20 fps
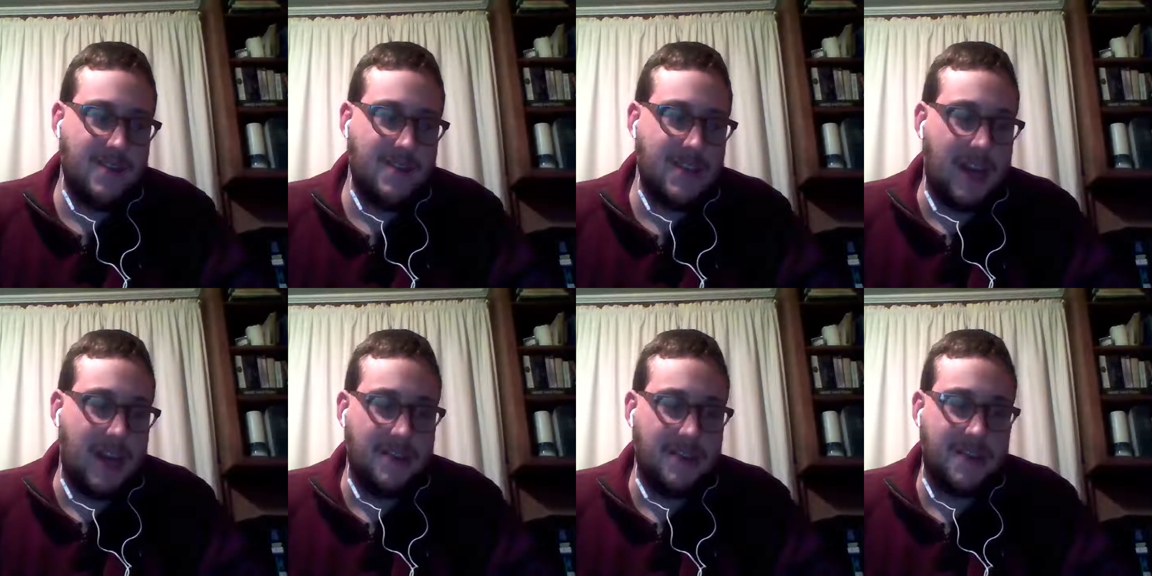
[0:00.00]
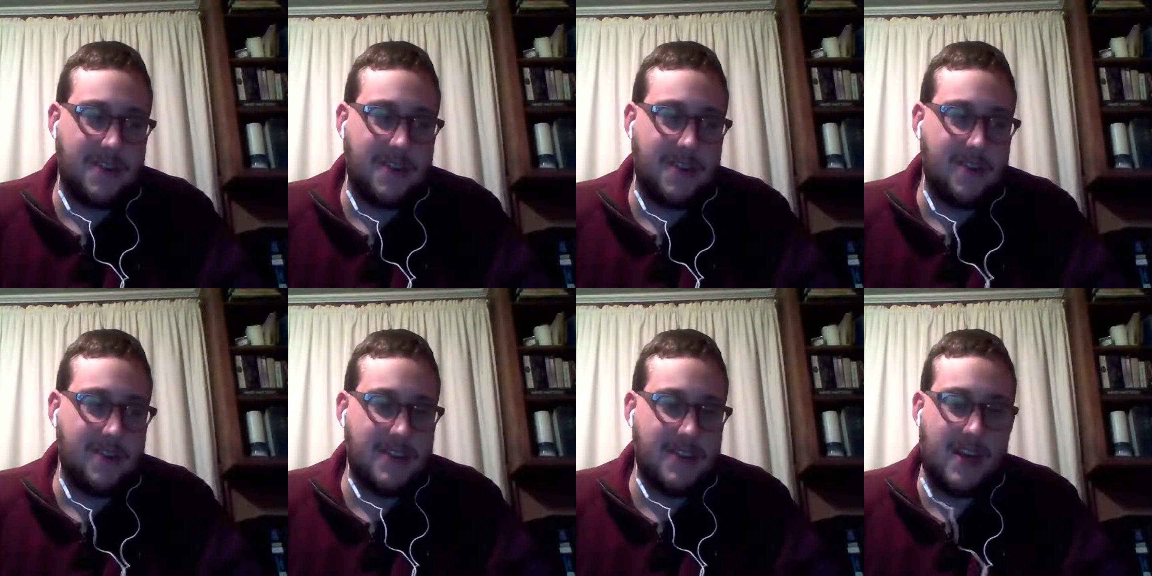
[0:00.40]
think you
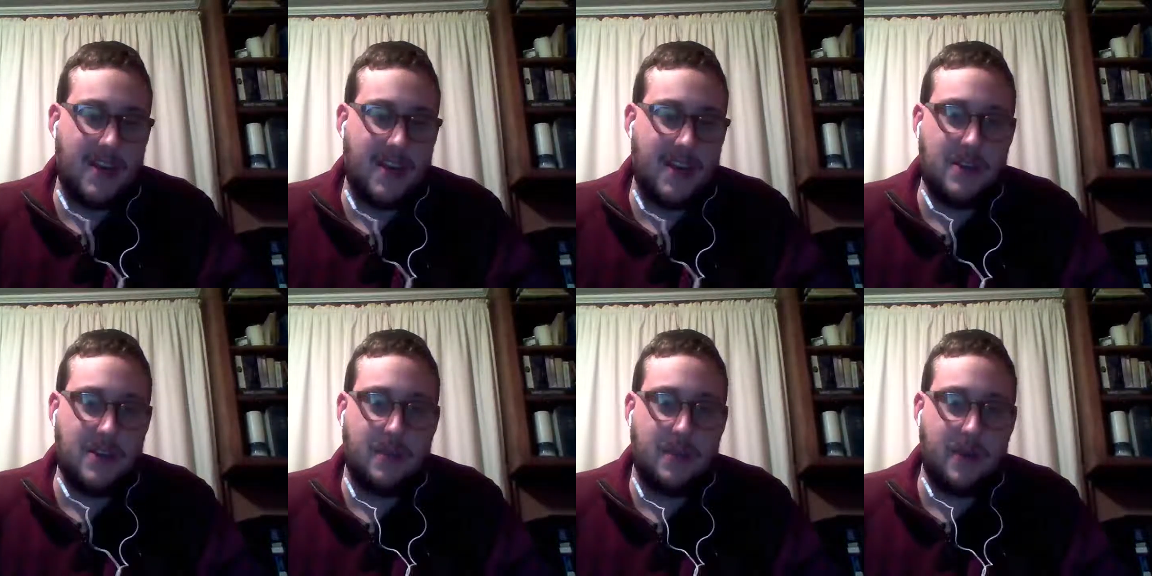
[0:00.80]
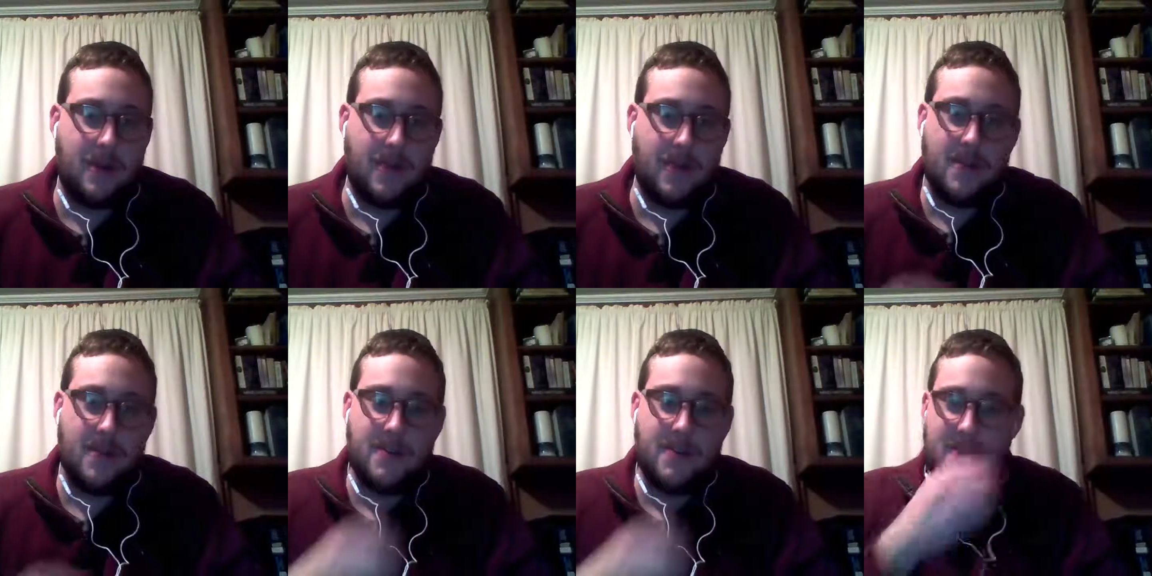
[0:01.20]
do Salazar in a
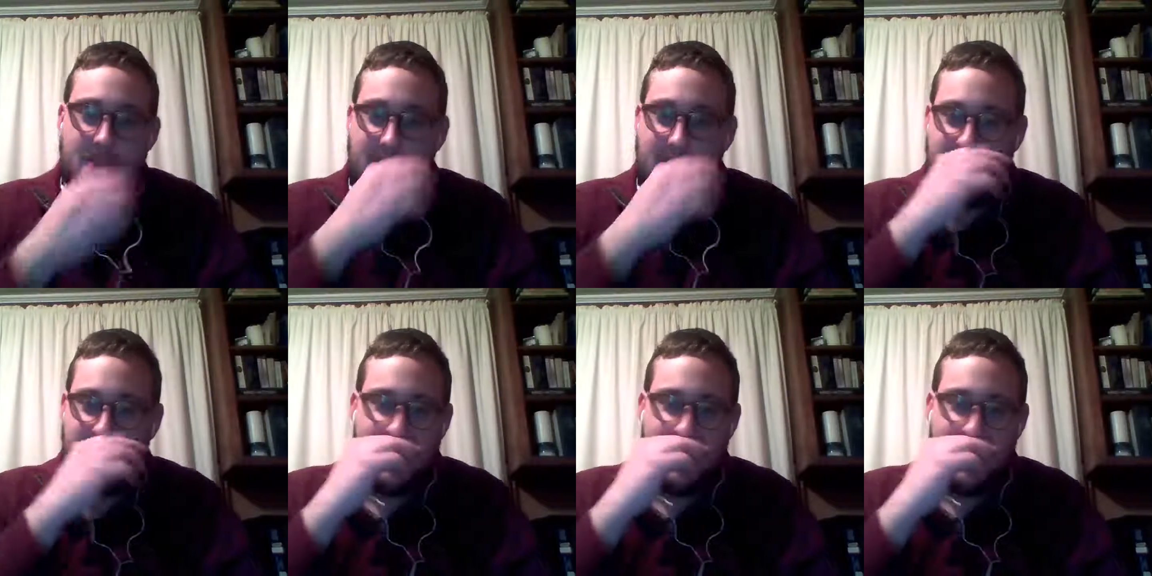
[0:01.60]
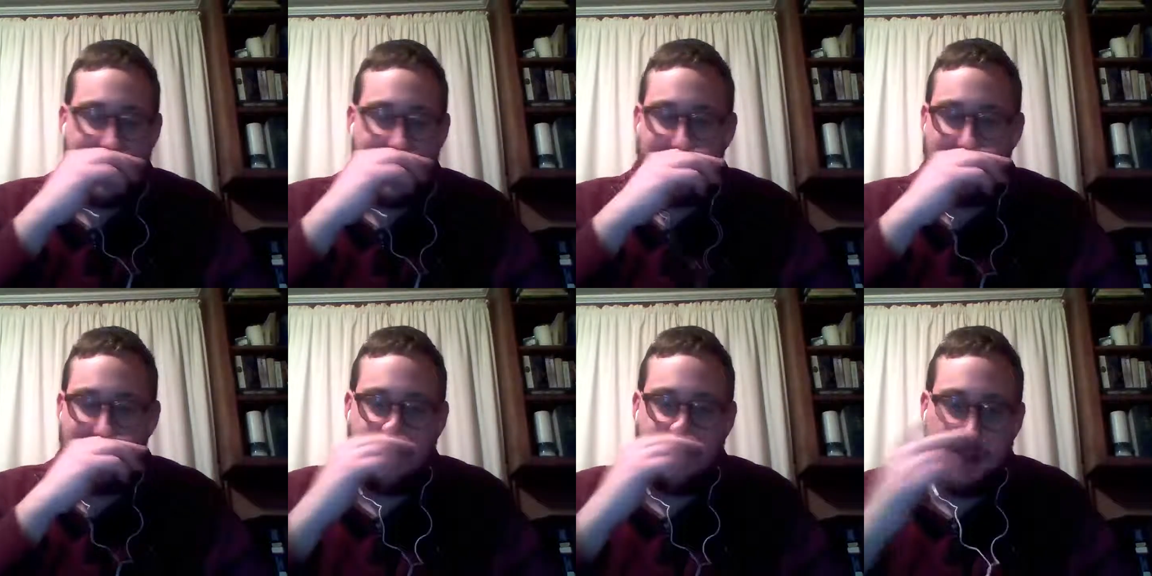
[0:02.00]
tiny part.
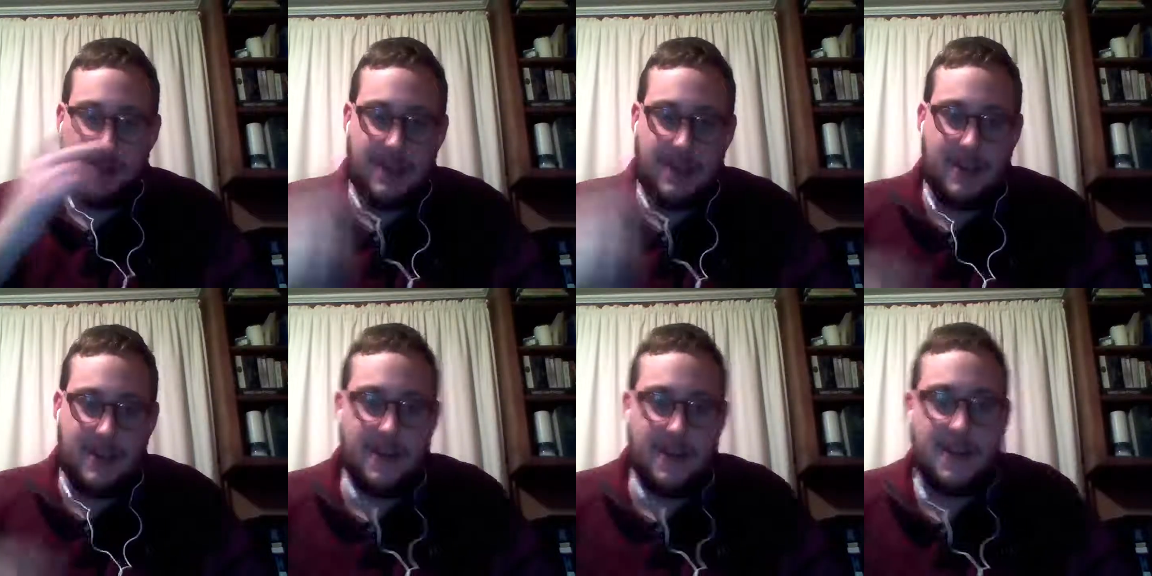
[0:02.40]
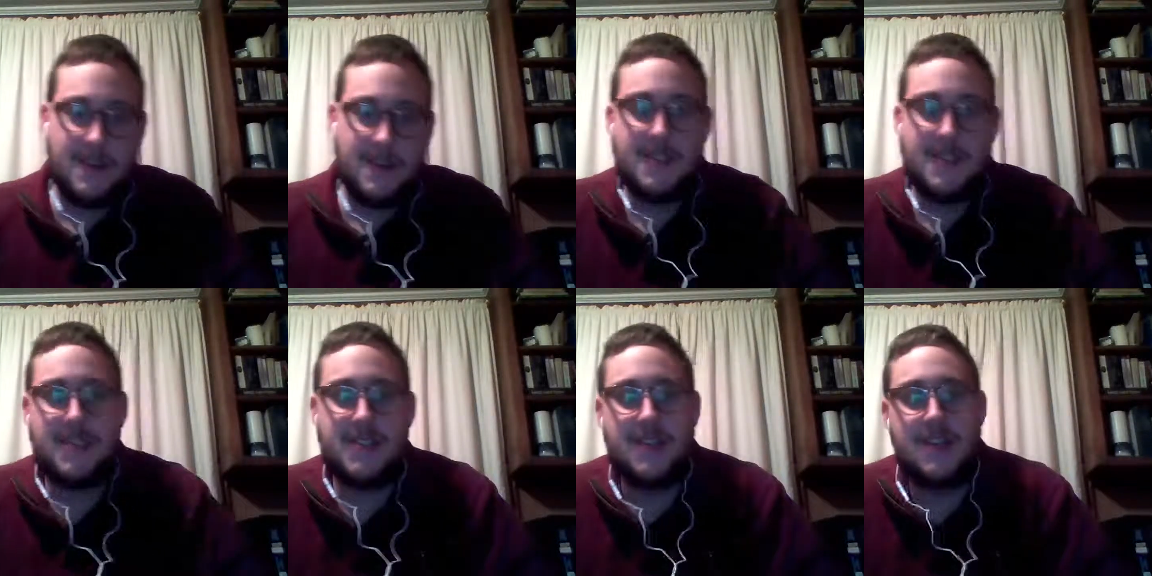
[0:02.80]
They get 3
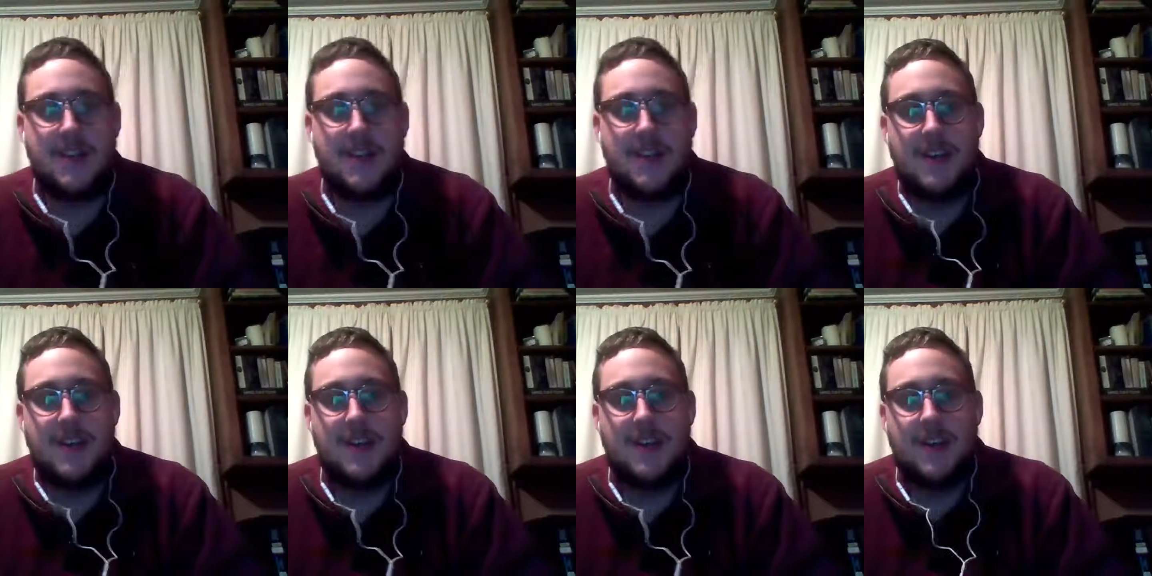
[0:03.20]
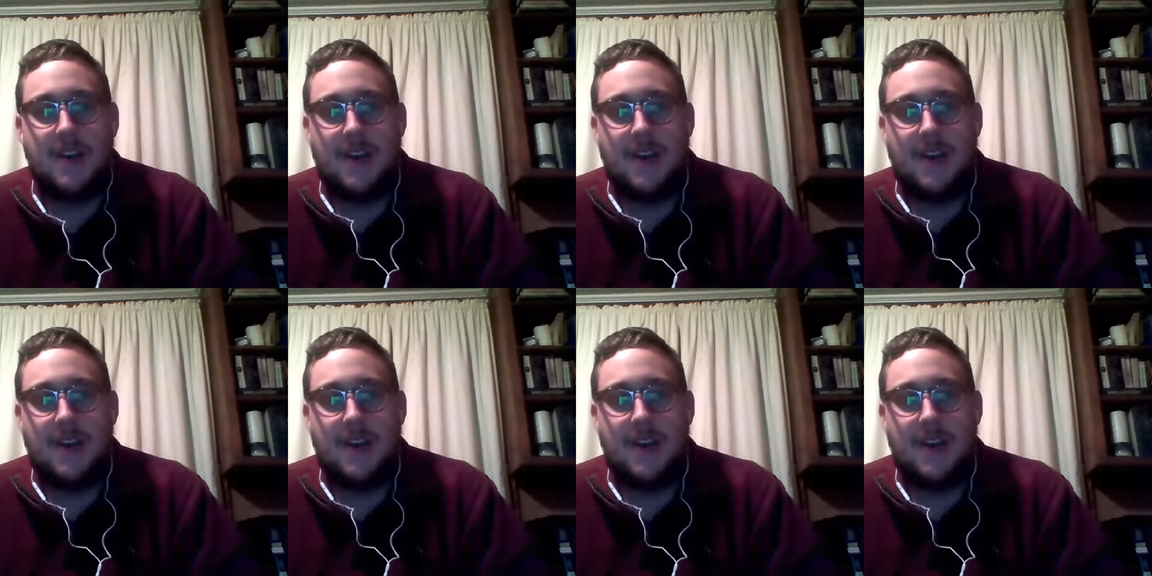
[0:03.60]
years.